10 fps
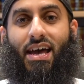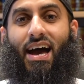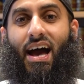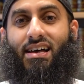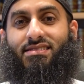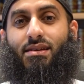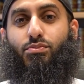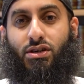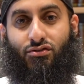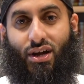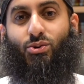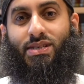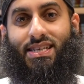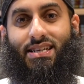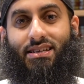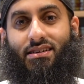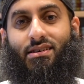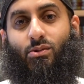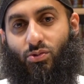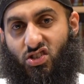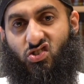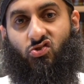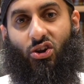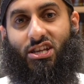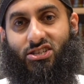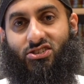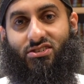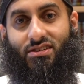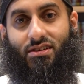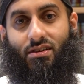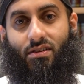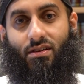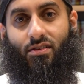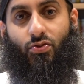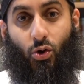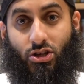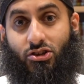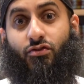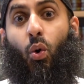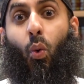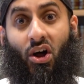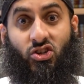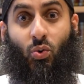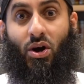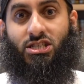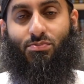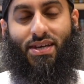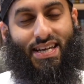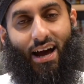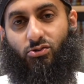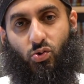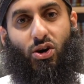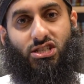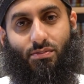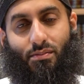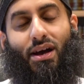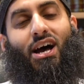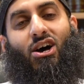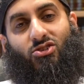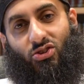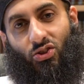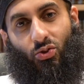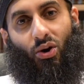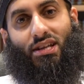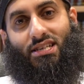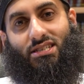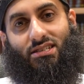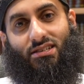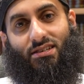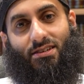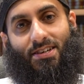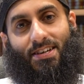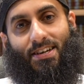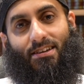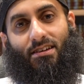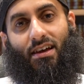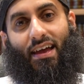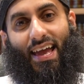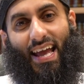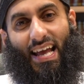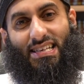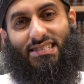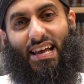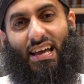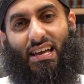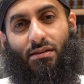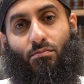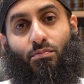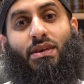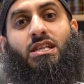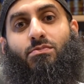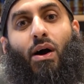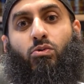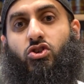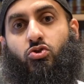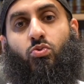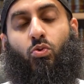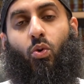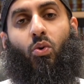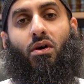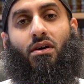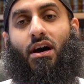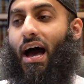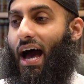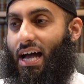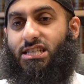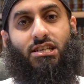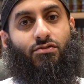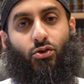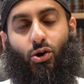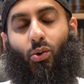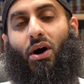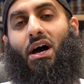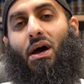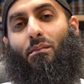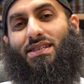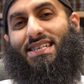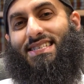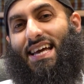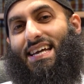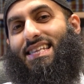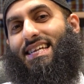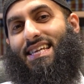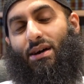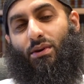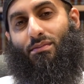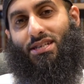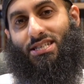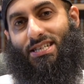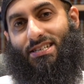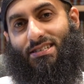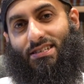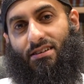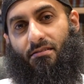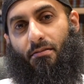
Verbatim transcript: has a prerequisite, which is knowledge. Knowledge of the one you're worshipping and how to worship him. So knowledge is a means by which you will achieve your goal. But the second thing that I want to mention is